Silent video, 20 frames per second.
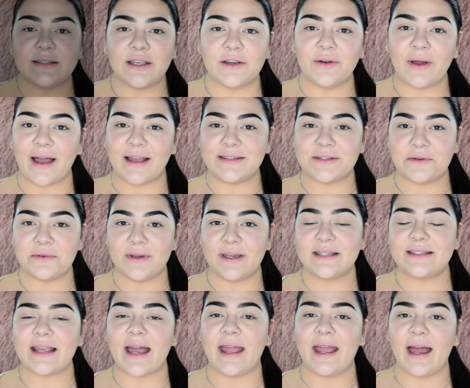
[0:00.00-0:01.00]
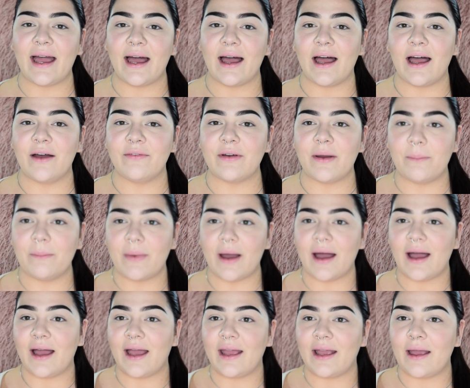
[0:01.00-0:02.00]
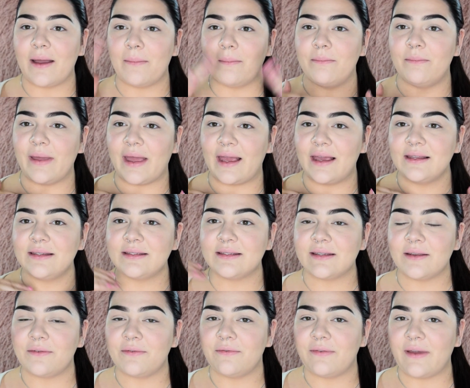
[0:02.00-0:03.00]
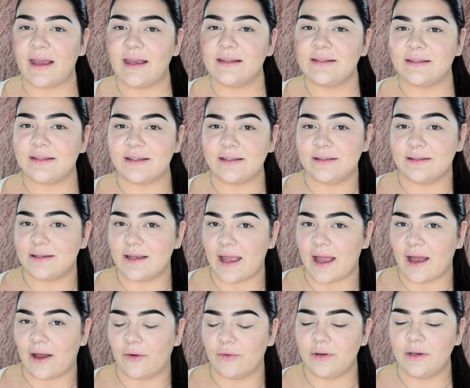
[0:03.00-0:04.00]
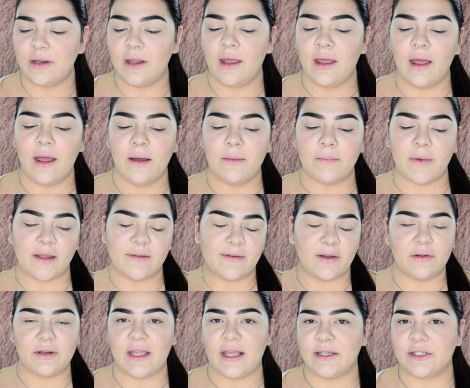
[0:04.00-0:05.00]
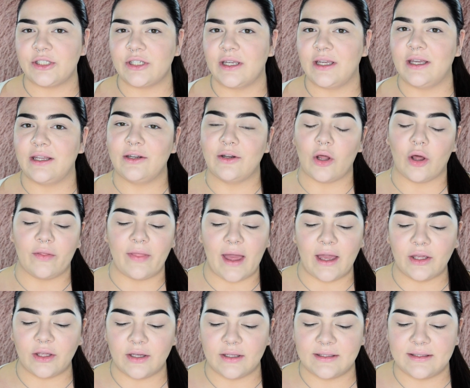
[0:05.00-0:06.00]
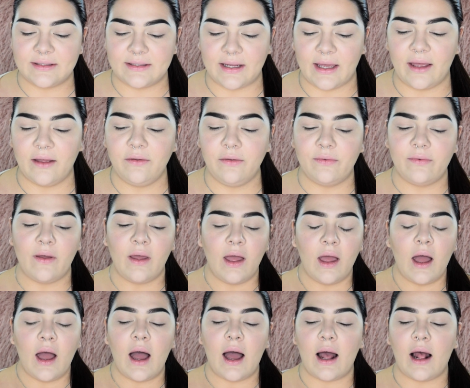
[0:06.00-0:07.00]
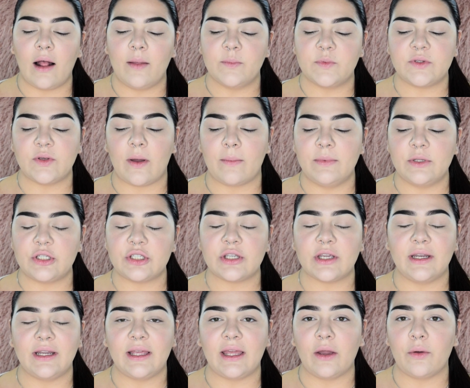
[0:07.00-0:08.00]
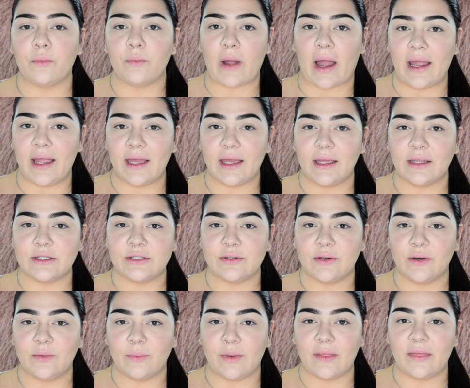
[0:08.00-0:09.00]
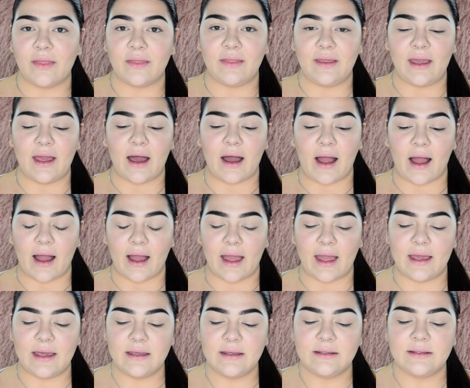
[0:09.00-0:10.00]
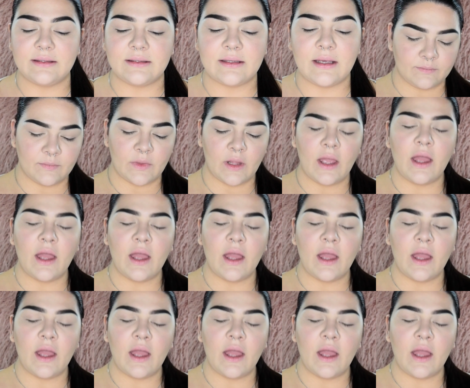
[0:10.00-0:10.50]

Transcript: So as always, I have my base face down, my foundation and all that good stuff. So I'm just going to get right into it with the eyes.